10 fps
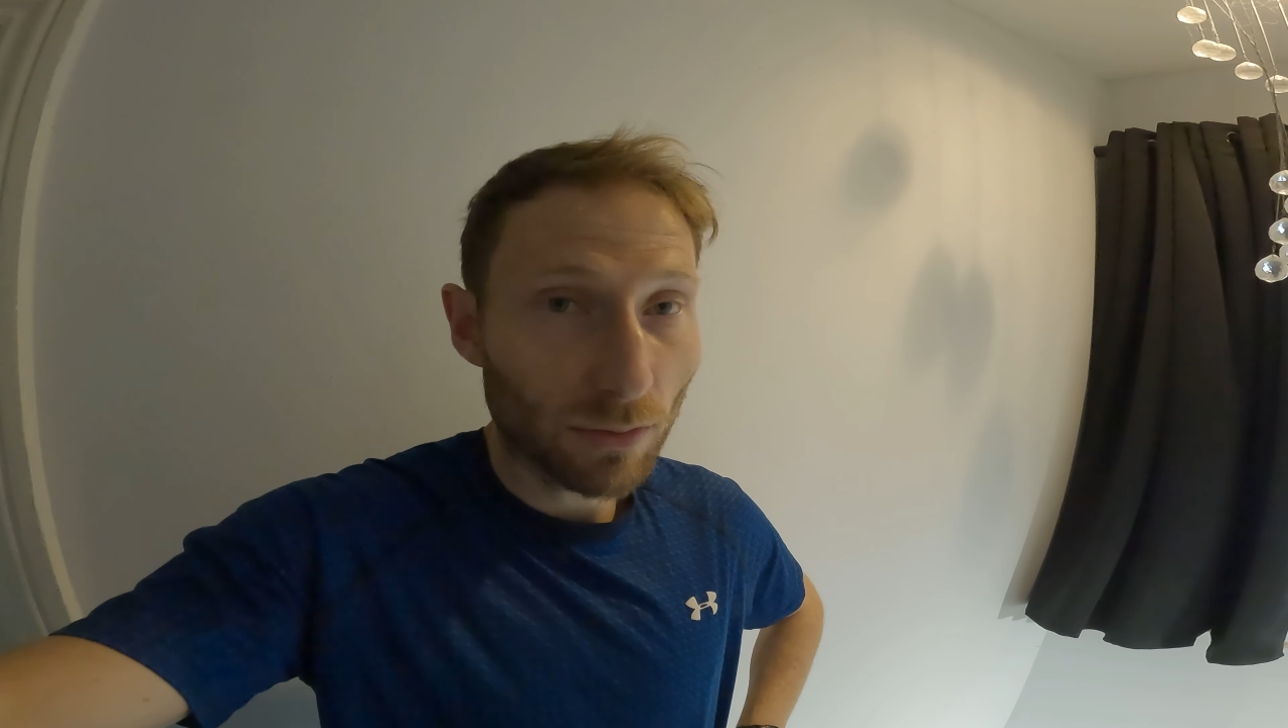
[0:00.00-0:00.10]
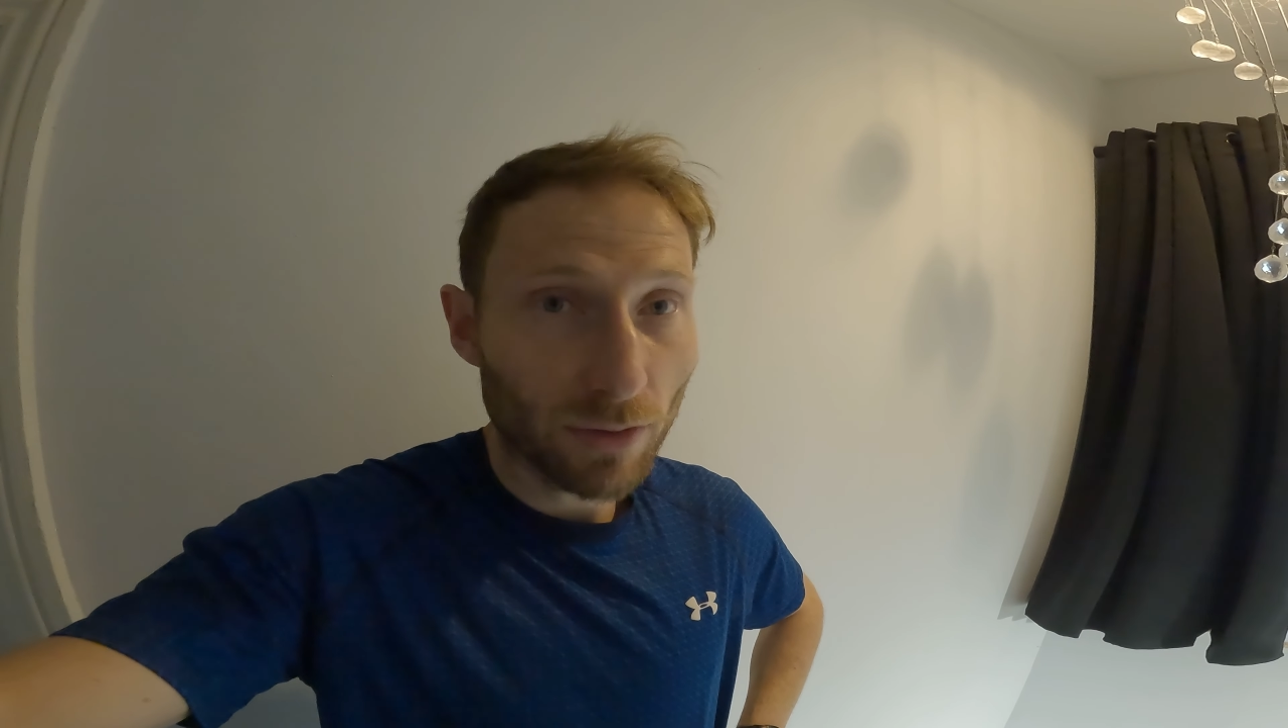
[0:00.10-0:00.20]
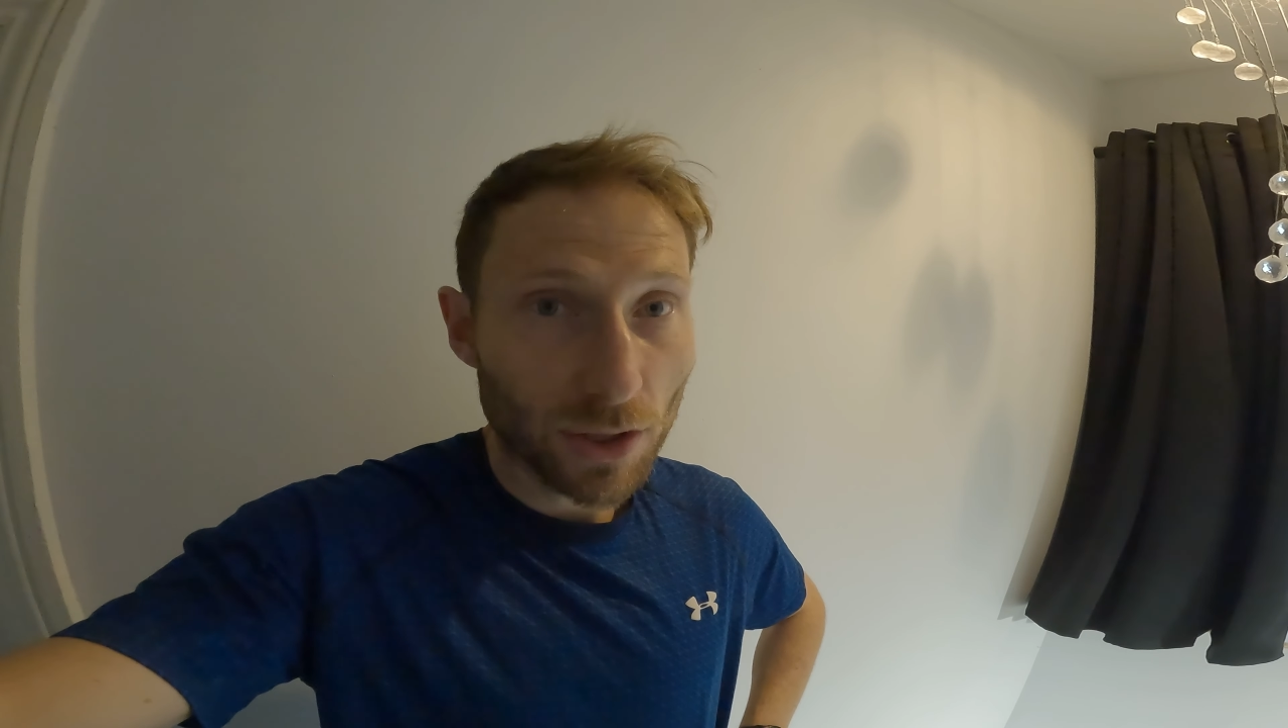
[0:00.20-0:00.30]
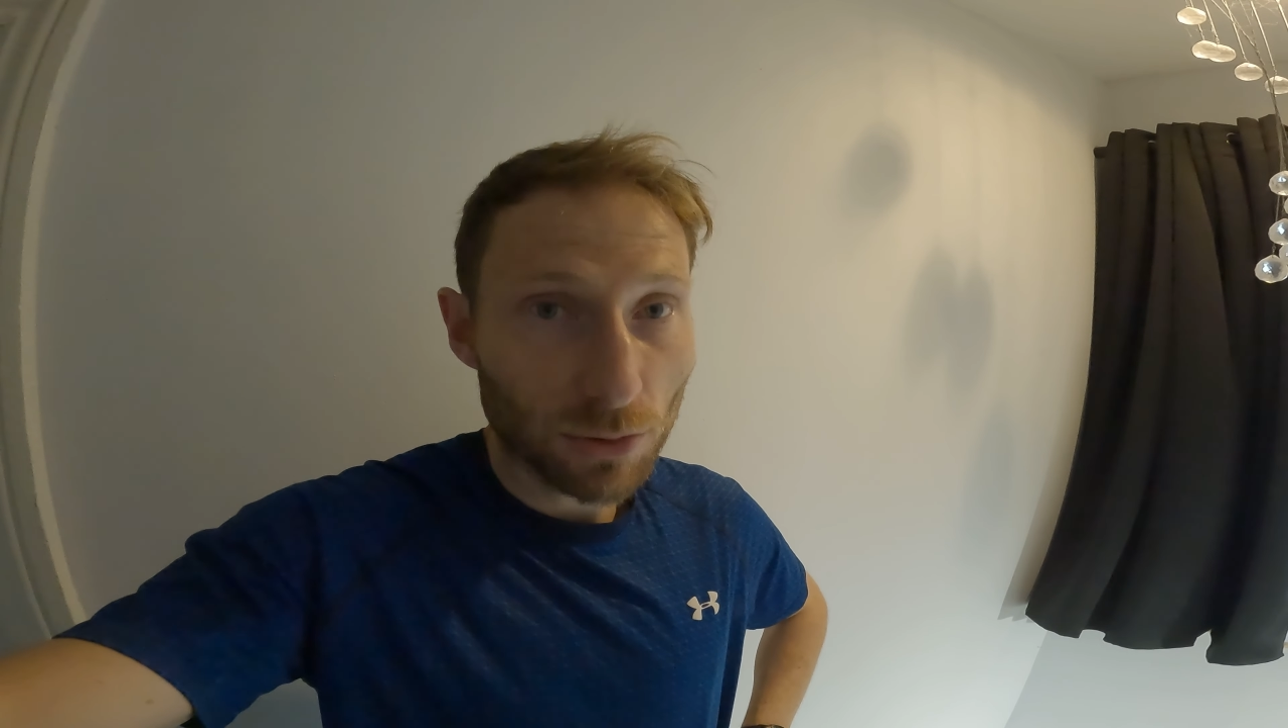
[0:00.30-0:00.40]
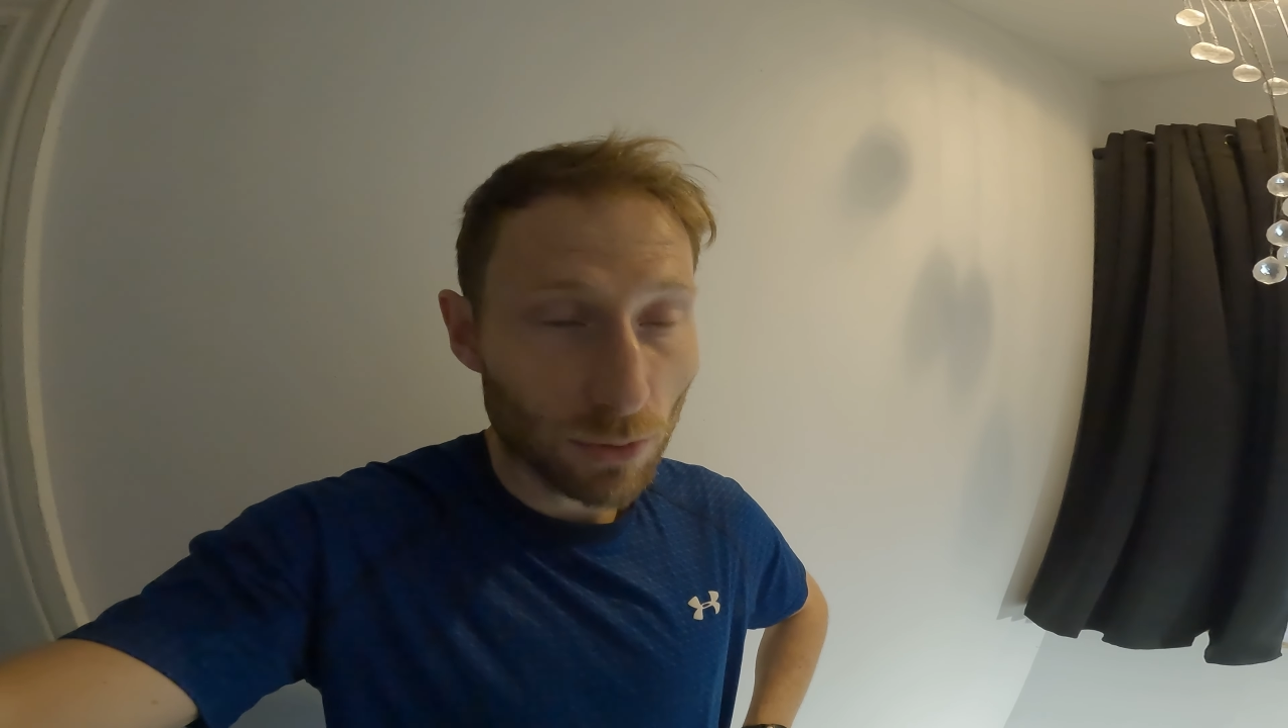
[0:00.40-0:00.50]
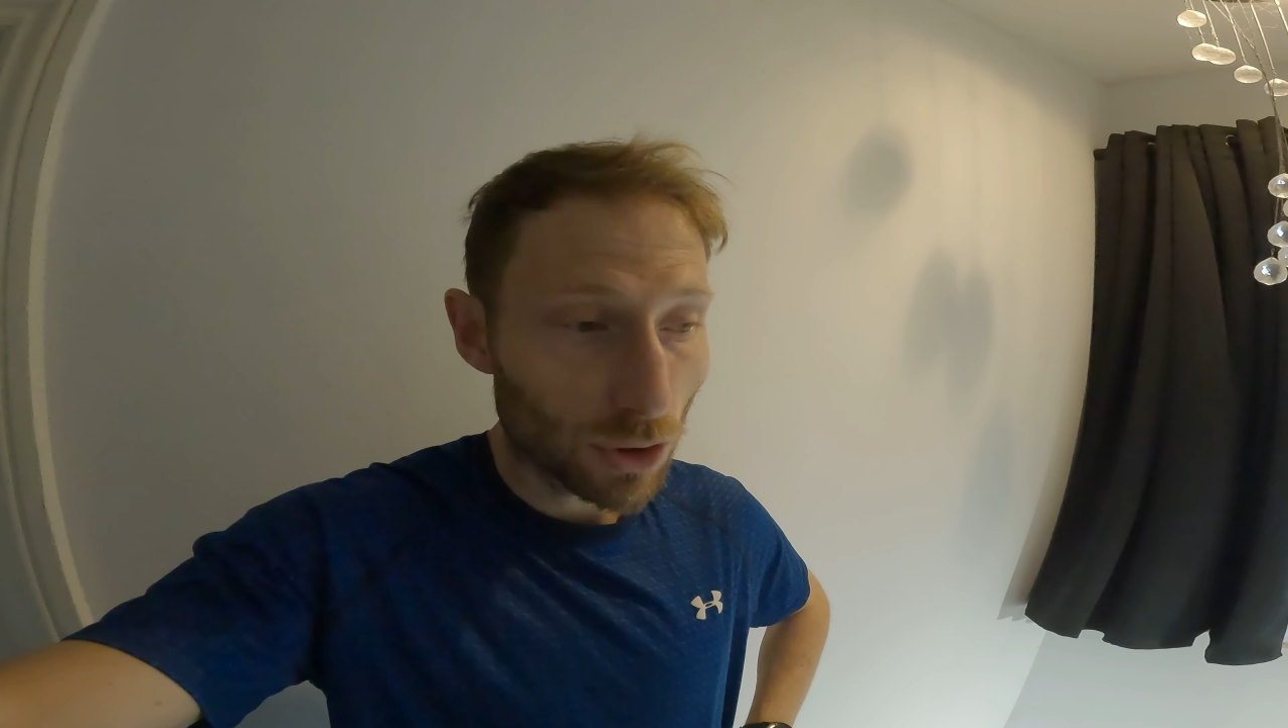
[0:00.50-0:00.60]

my range of